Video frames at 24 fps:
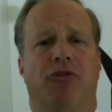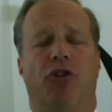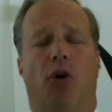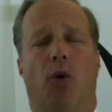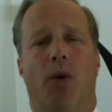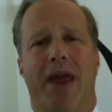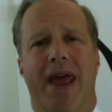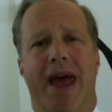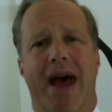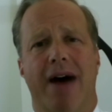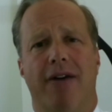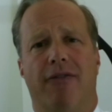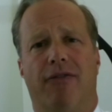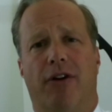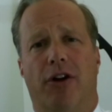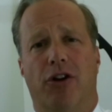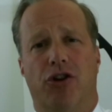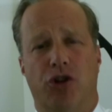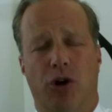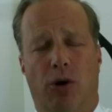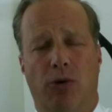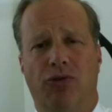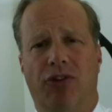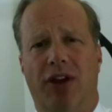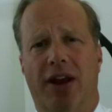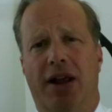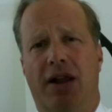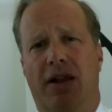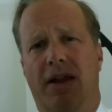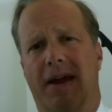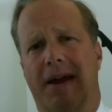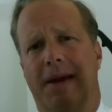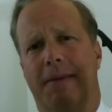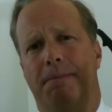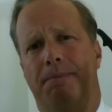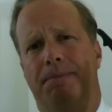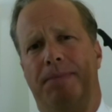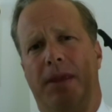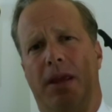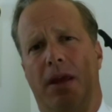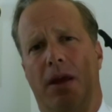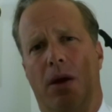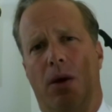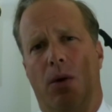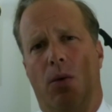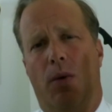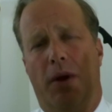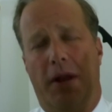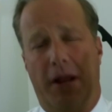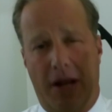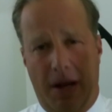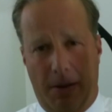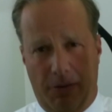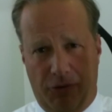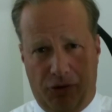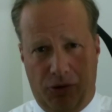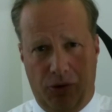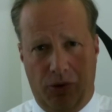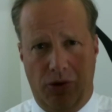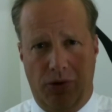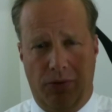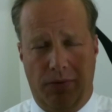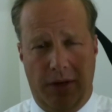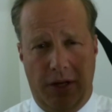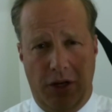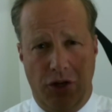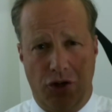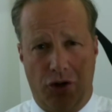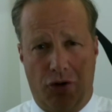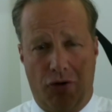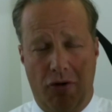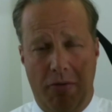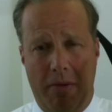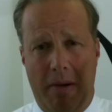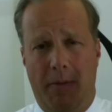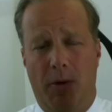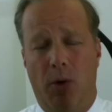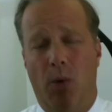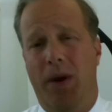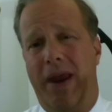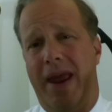So we have a Jones Act claim. When it comes to an injured crew member,